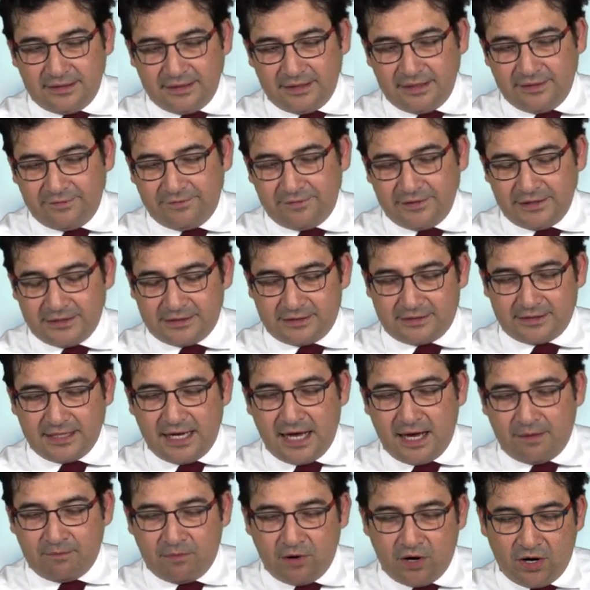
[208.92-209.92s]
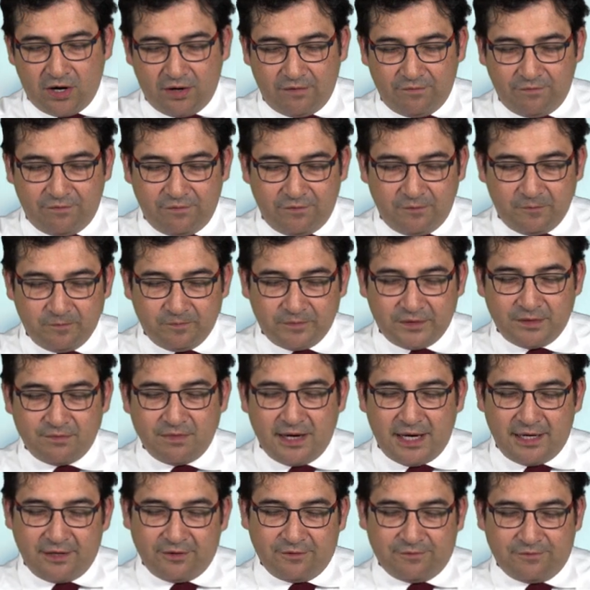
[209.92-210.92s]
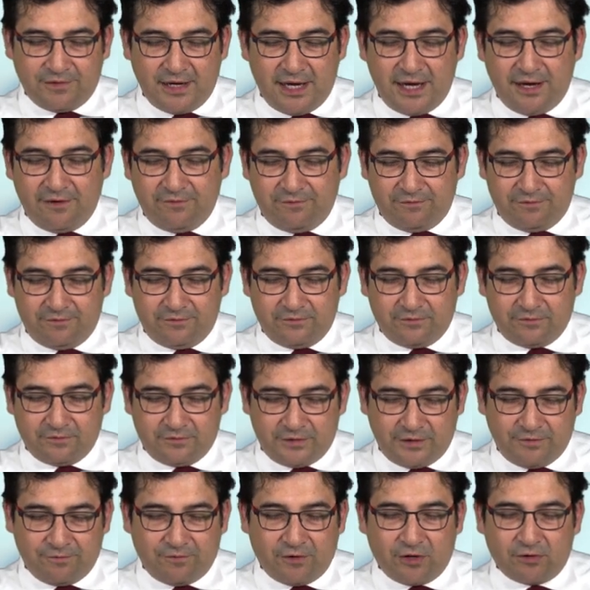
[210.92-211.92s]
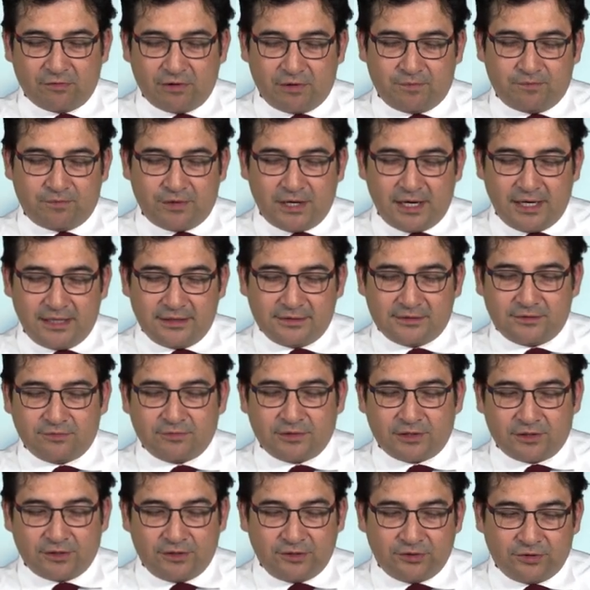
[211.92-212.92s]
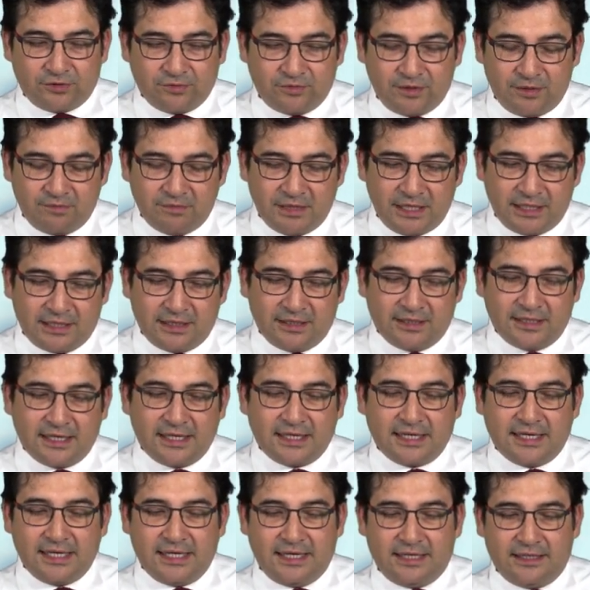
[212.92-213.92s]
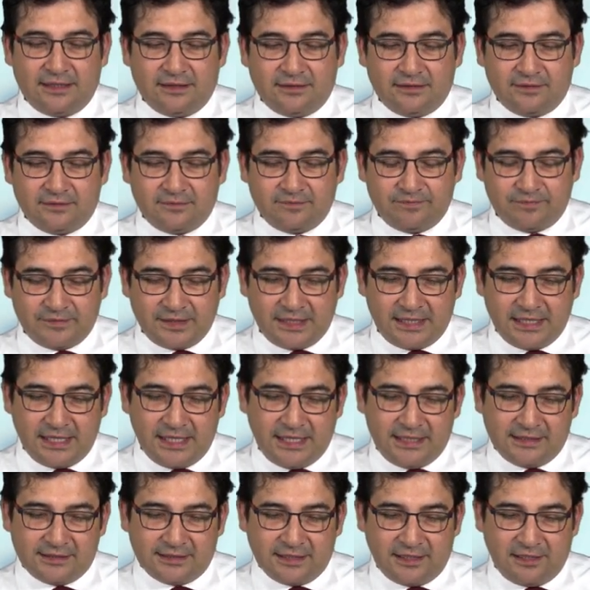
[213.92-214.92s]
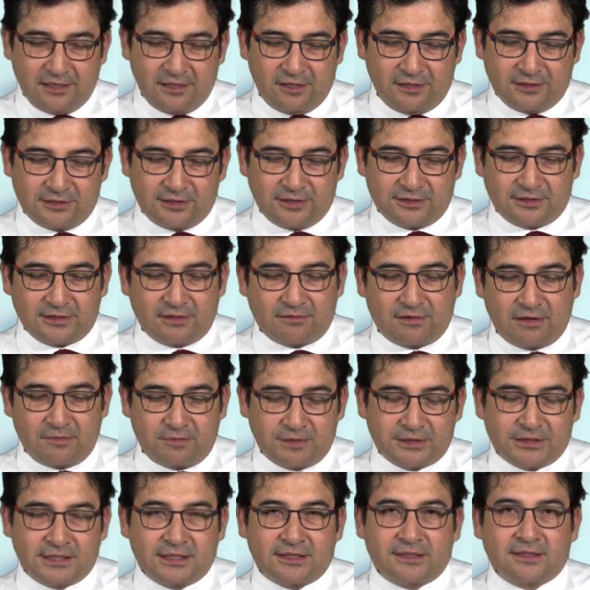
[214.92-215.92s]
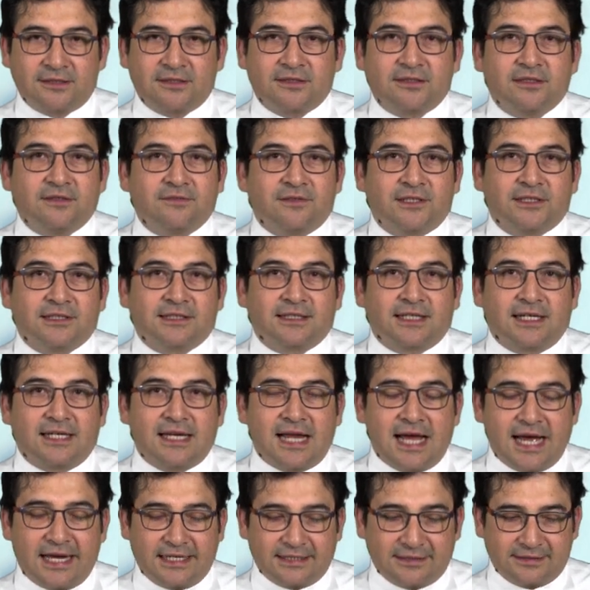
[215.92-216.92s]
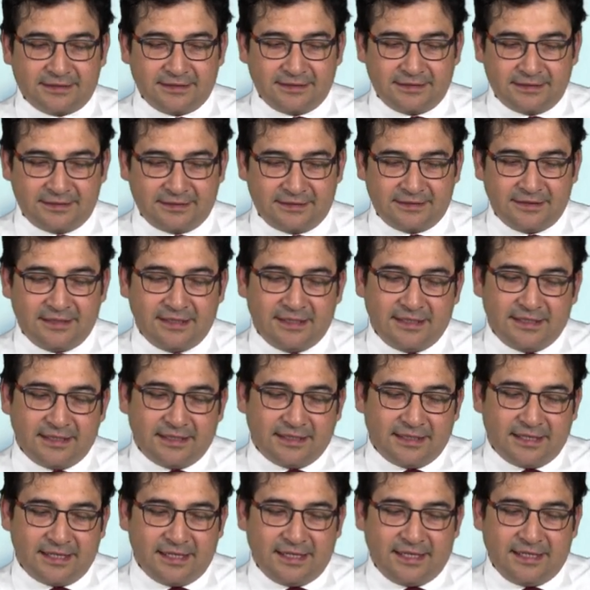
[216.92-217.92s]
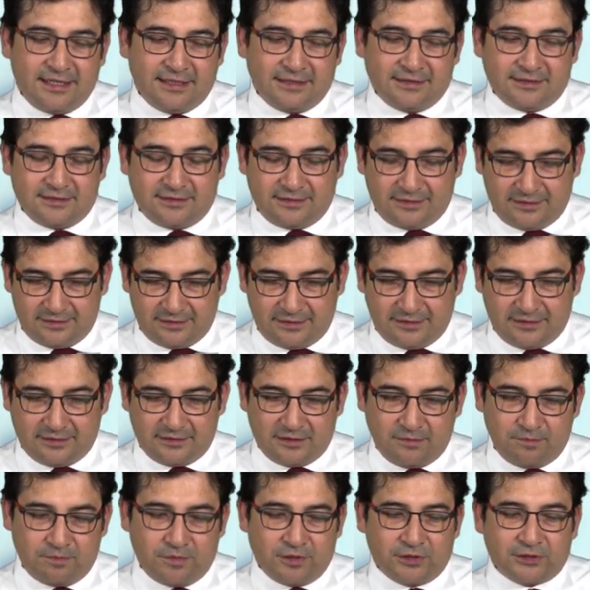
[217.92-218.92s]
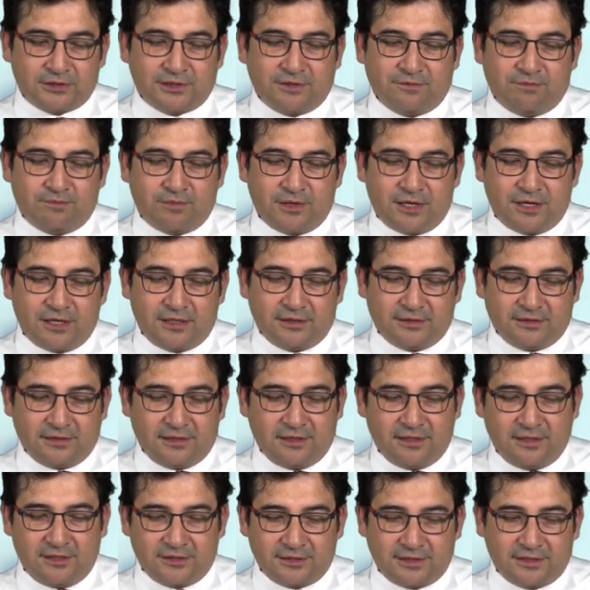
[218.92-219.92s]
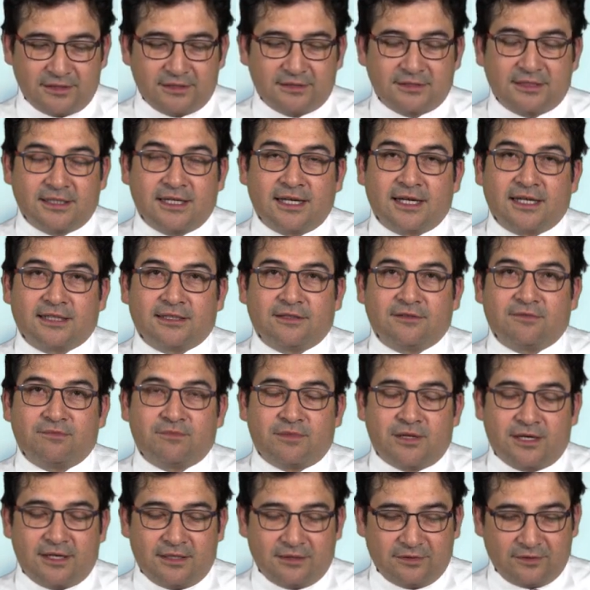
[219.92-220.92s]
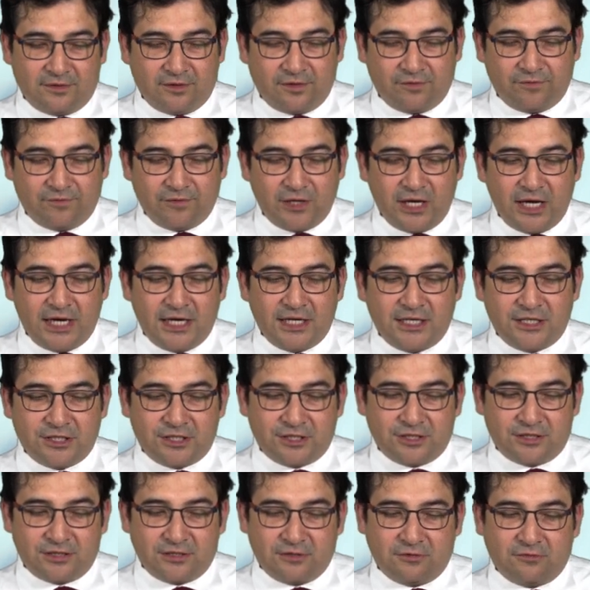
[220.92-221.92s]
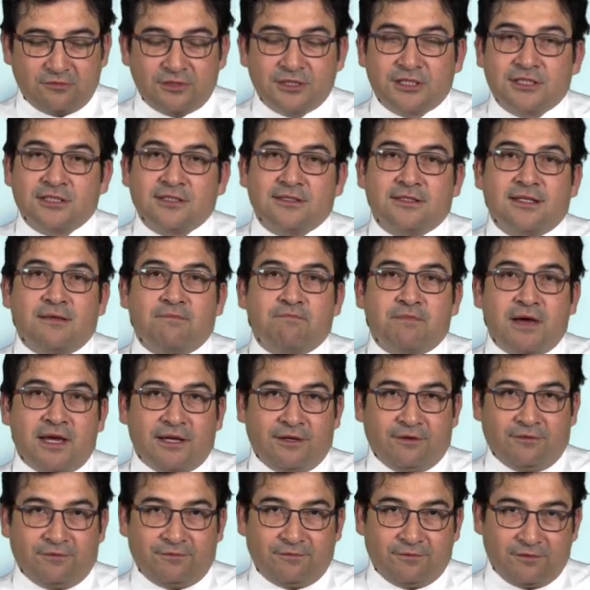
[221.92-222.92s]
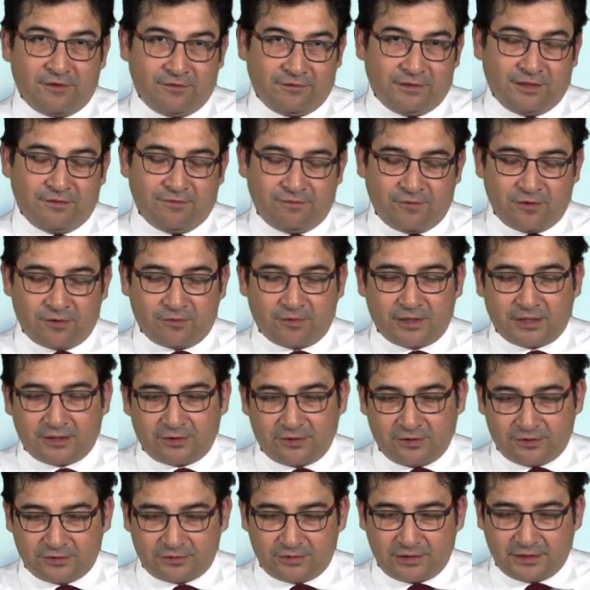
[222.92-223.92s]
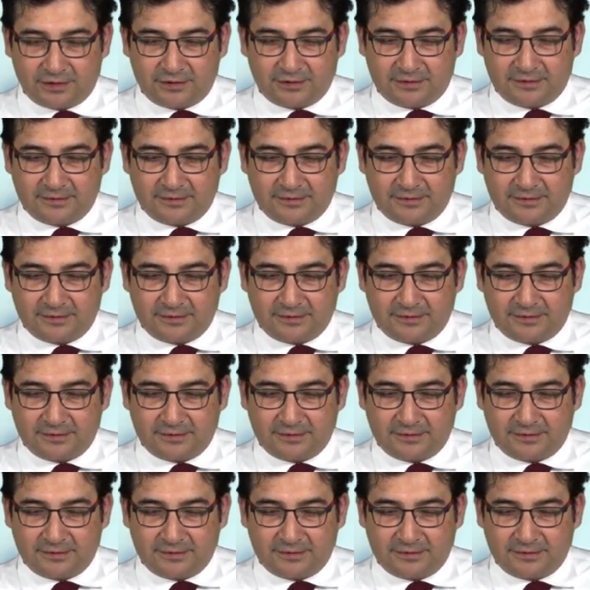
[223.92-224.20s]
if it's above the value of F, the forward price, we're going to be making a gain. Gains and losses are represented in the vertical axis. Gains are the positive part, losses are the negative part of H, which is the payoff of the forward contract.